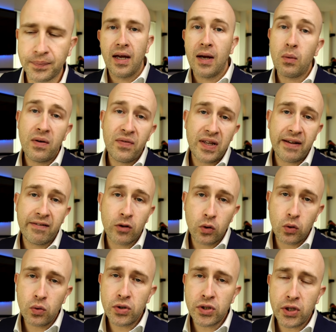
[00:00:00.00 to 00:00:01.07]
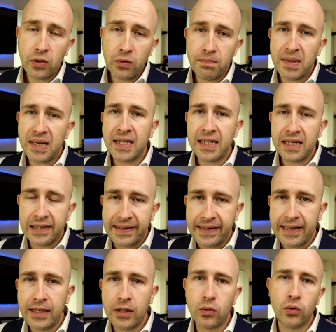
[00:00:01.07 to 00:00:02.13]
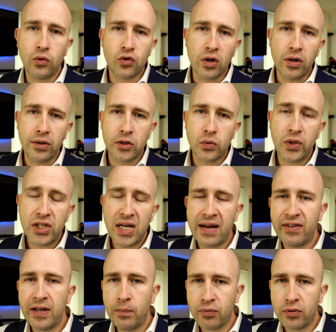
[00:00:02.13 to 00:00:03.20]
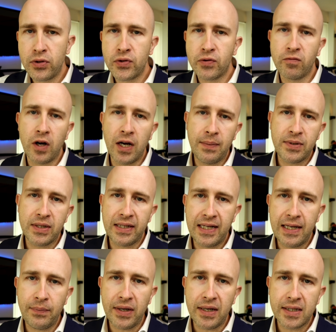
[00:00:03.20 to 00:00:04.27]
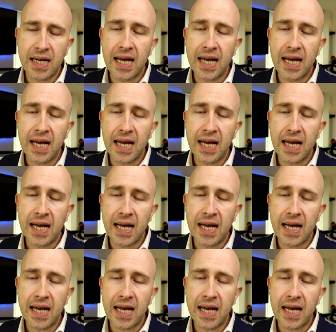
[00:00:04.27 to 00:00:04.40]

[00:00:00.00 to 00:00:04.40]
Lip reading: However, there are also many legal drugs which have a prescribed limit.